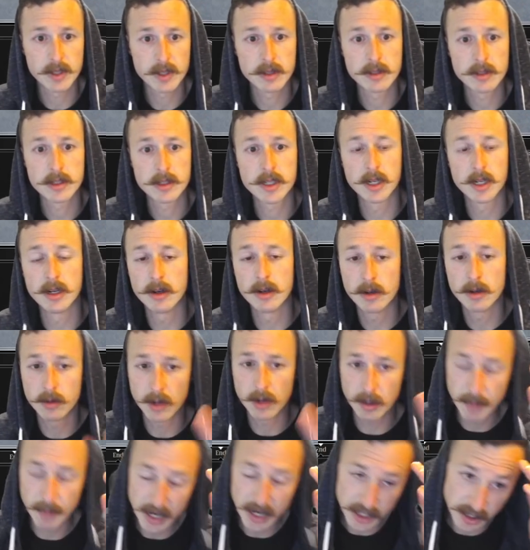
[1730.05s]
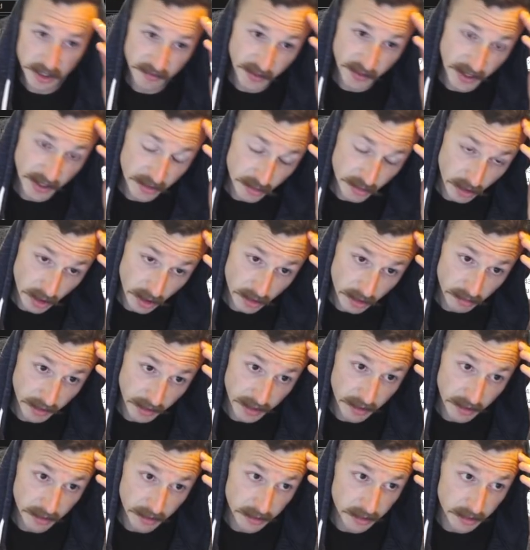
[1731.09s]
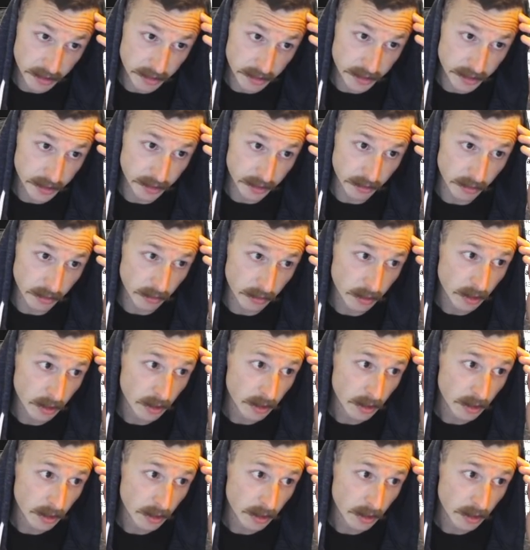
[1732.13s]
So imagine if we had drawn a land on turn 2,